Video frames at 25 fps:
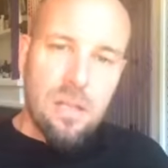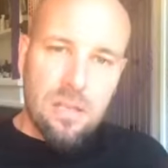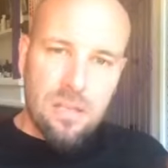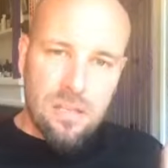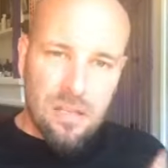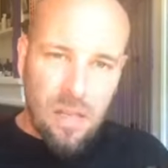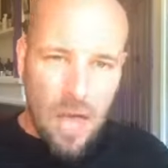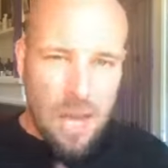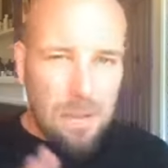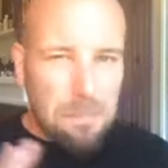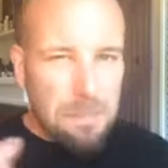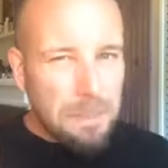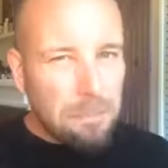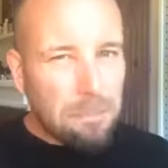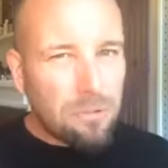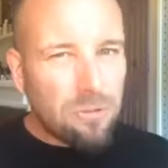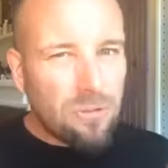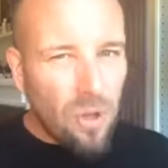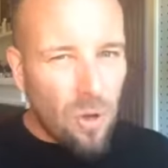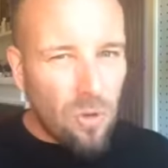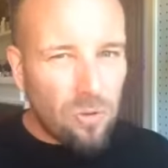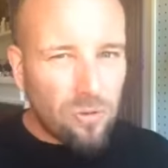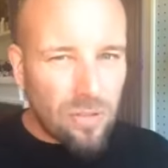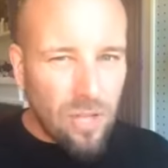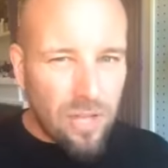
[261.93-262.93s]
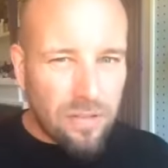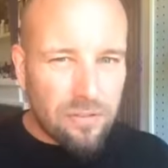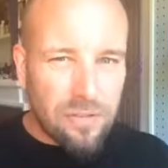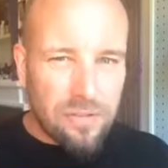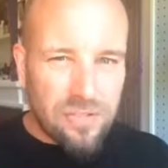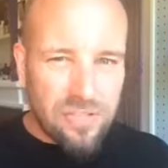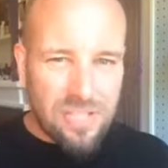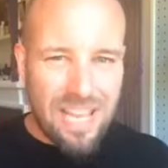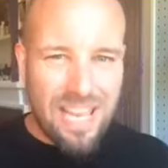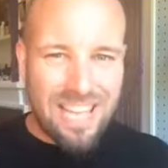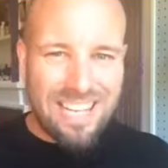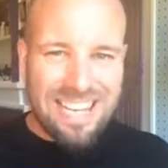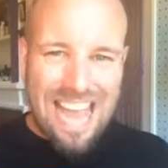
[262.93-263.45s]
A lot of people don't
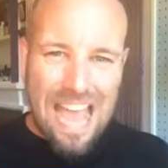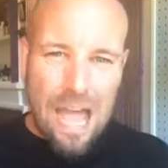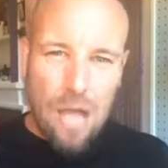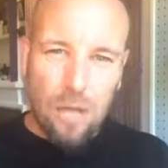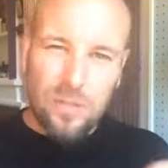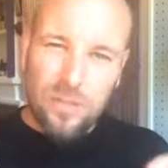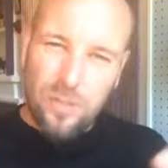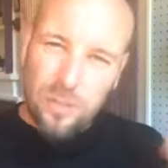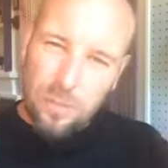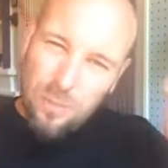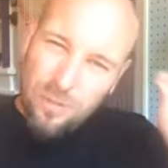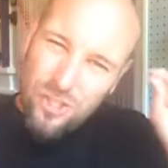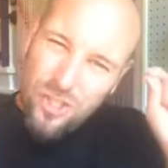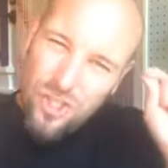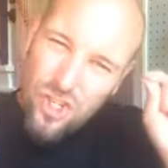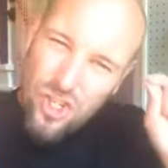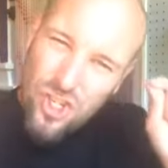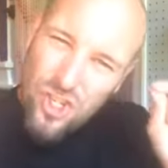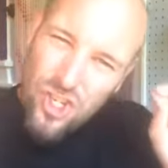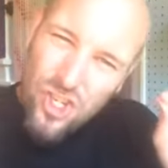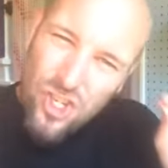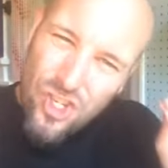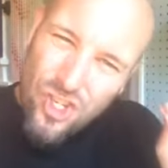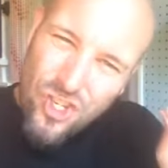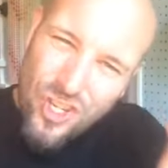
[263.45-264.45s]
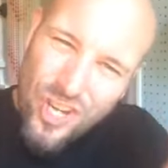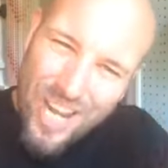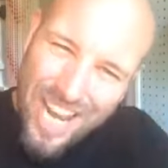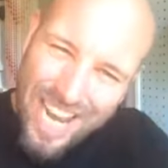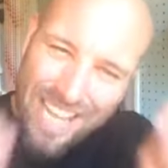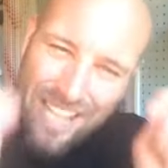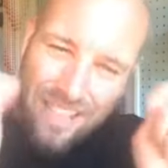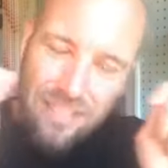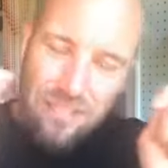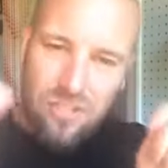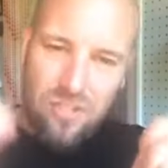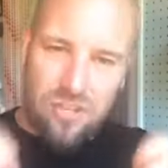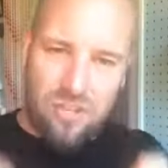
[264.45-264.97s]
understand how to
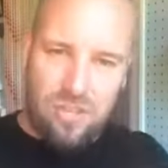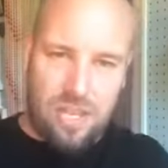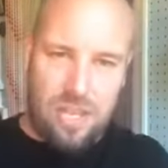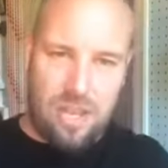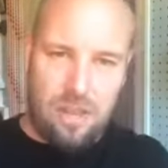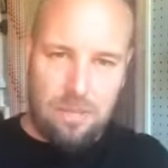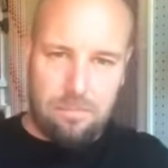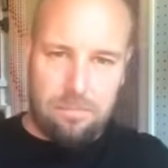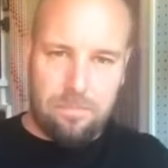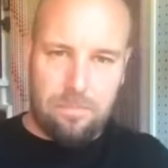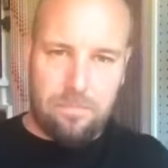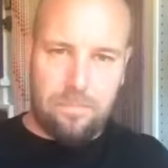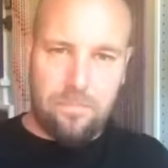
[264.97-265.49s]
change them.